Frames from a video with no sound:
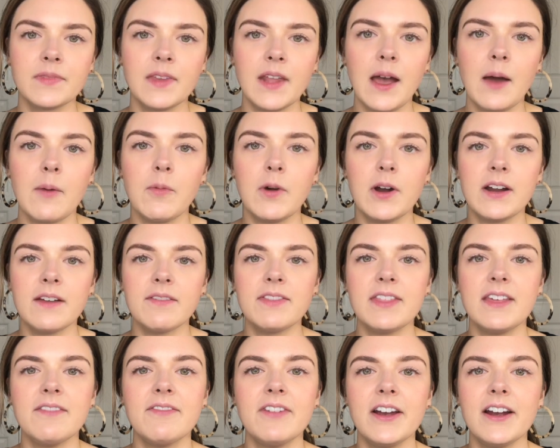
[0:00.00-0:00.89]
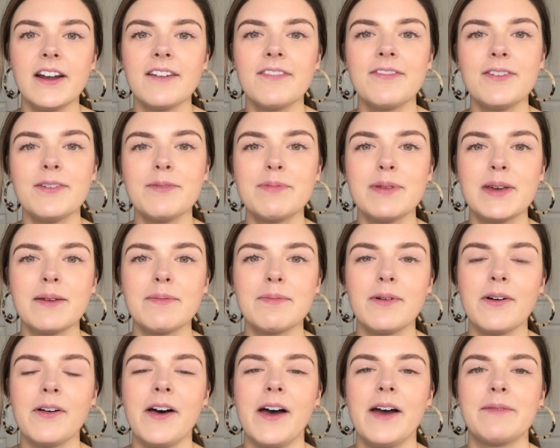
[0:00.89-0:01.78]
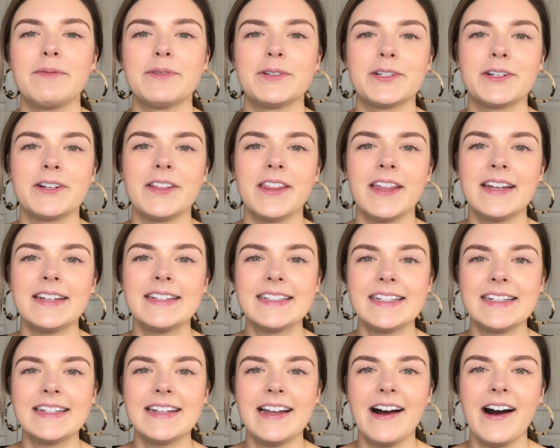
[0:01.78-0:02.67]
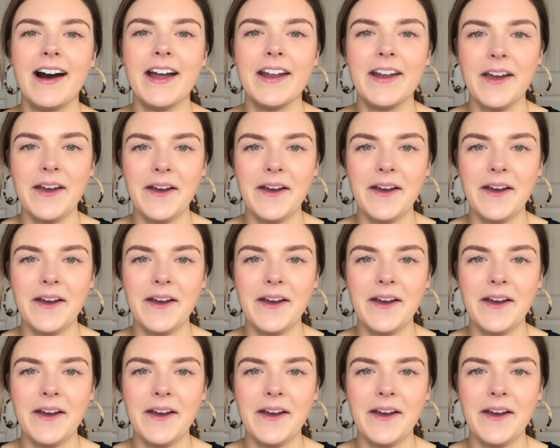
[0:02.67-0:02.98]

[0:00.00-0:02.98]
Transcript: I'm one of the very few people I'm sure that did not